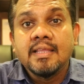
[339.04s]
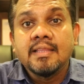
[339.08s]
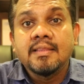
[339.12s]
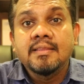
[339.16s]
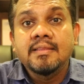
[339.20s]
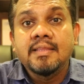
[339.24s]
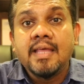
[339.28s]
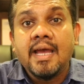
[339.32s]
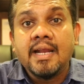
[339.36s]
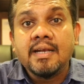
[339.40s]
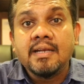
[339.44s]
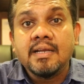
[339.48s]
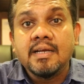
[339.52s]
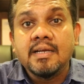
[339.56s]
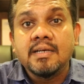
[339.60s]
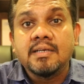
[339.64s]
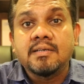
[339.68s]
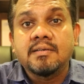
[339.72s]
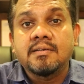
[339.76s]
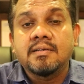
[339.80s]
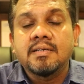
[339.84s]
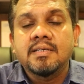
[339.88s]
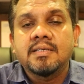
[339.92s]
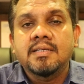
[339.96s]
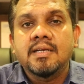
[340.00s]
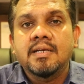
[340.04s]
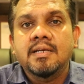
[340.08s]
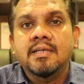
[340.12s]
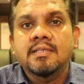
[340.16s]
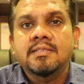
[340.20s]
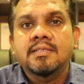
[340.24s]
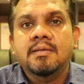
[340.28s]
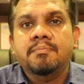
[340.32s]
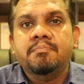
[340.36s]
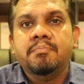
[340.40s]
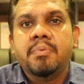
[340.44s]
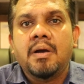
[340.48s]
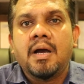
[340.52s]
that attrition
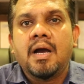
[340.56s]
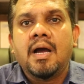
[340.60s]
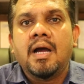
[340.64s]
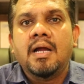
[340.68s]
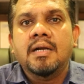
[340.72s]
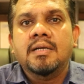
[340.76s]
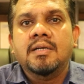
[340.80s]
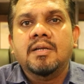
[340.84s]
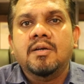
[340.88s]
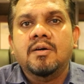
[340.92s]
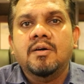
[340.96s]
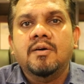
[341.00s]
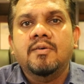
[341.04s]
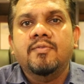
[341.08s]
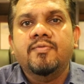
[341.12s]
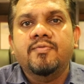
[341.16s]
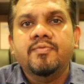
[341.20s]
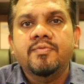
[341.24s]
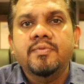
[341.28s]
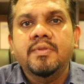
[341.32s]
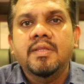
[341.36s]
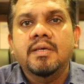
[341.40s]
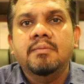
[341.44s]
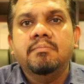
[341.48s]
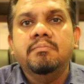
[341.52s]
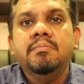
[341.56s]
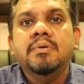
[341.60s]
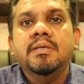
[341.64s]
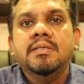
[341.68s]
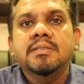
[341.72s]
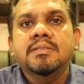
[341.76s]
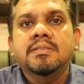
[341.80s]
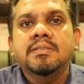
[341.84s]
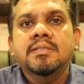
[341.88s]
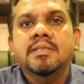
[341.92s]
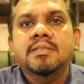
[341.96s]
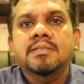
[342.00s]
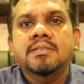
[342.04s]
is a part of the
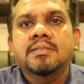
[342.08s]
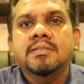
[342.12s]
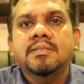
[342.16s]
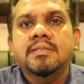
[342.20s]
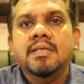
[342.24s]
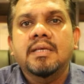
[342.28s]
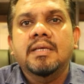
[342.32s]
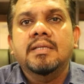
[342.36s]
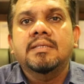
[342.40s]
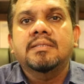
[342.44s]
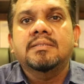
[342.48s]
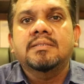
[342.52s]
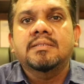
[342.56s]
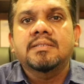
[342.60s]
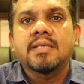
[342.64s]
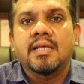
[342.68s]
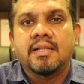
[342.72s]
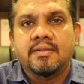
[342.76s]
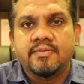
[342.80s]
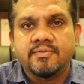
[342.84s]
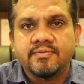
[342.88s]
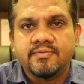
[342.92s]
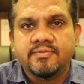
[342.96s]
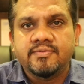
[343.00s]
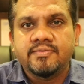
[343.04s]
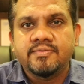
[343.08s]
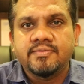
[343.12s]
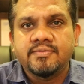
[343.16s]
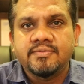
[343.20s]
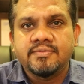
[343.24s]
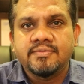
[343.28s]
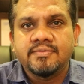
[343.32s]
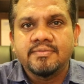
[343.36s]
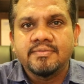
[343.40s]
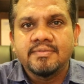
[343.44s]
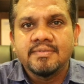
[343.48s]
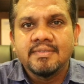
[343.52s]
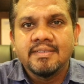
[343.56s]
business itself.
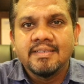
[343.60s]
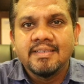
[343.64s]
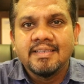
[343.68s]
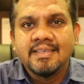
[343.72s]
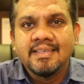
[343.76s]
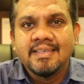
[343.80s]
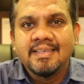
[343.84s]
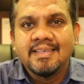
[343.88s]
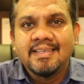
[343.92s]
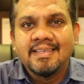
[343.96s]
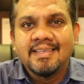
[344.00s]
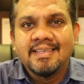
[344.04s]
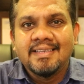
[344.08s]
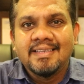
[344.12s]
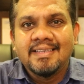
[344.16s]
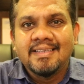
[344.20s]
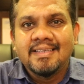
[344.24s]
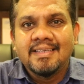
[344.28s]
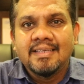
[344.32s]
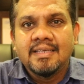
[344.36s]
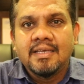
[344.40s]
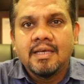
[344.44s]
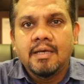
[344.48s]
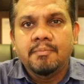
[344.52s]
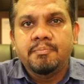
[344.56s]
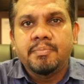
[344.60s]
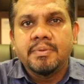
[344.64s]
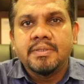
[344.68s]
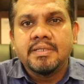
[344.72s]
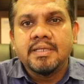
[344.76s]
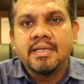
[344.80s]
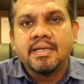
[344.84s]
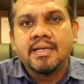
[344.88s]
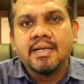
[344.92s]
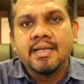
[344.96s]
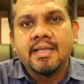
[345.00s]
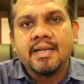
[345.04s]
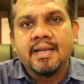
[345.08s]
A
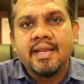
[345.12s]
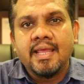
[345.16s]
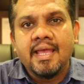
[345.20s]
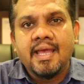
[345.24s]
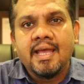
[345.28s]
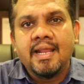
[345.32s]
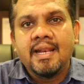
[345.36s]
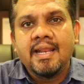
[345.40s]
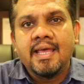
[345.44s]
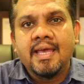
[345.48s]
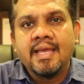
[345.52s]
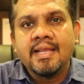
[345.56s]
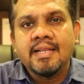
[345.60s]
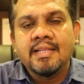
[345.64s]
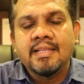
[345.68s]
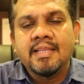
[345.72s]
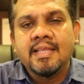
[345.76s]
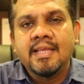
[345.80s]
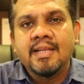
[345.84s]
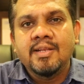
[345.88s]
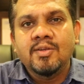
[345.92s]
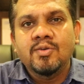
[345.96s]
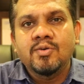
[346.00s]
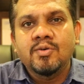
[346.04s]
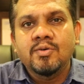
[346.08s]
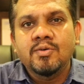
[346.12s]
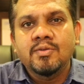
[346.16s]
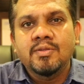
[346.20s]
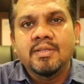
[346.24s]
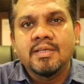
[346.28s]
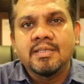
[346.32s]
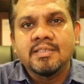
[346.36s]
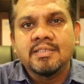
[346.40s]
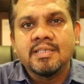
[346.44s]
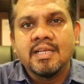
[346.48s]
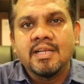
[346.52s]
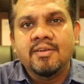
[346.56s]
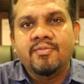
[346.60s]
particular airline, they know
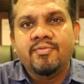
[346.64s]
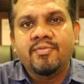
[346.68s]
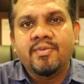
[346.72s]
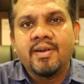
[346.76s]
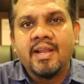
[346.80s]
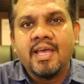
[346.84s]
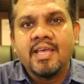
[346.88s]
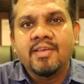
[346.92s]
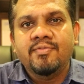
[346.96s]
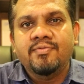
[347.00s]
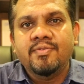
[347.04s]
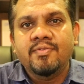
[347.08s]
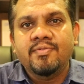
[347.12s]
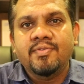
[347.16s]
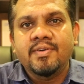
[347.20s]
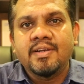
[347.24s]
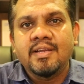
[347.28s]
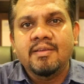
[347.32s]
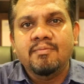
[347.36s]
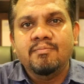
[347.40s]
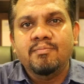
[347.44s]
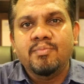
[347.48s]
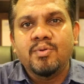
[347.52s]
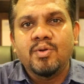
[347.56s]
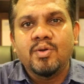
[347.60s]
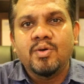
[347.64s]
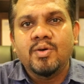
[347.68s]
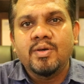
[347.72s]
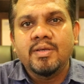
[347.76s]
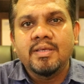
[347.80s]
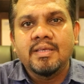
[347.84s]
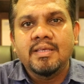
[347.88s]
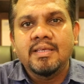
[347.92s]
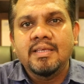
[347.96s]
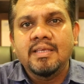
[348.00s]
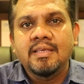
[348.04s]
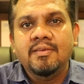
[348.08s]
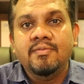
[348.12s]
the shelf life of an
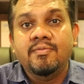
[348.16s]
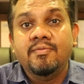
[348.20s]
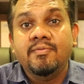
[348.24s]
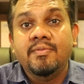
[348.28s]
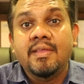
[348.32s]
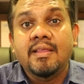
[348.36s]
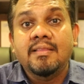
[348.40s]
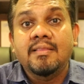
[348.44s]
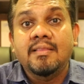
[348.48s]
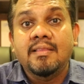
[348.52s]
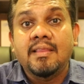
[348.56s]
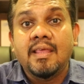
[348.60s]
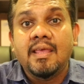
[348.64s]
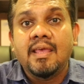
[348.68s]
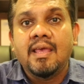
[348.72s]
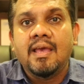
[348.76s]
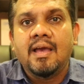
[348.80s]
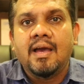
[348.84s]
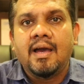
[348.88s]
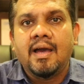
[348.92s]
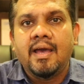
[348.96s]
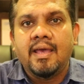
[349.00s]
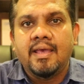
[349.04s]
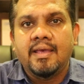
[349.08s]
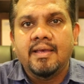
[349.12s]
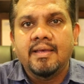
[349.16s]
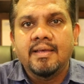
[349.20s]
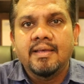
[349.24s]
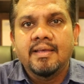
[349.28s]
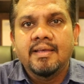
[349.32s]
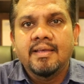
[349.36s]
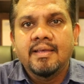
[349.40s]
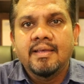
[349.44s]
employee that they hire